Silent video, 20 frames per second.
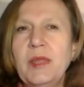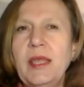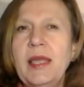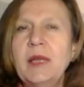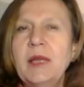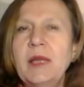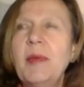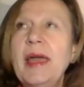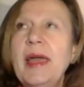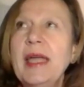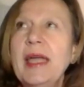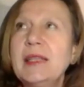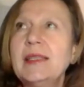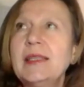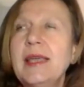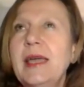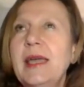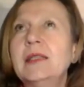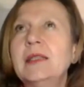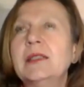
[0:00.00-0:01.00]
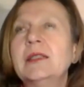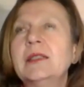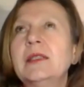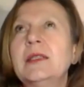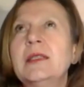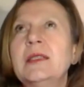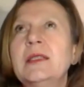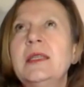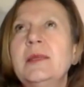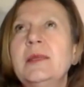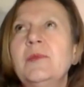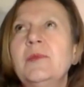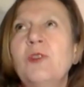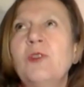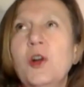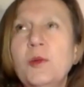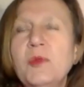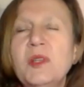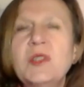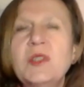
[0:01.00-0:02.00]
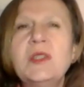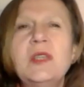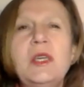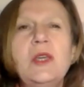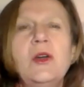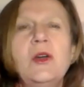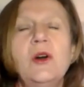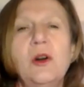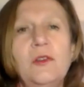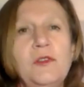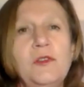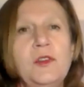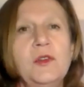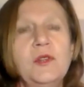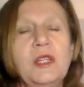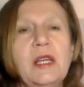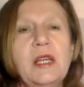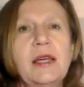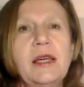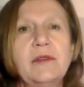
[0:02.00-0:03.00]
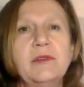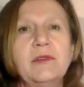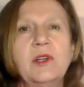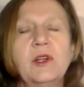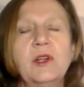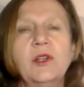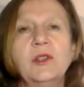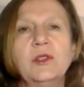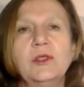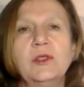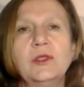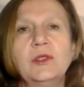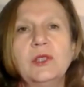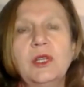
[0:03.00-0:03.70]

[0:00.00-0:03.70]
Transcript: And back then, the former CEO of Unilever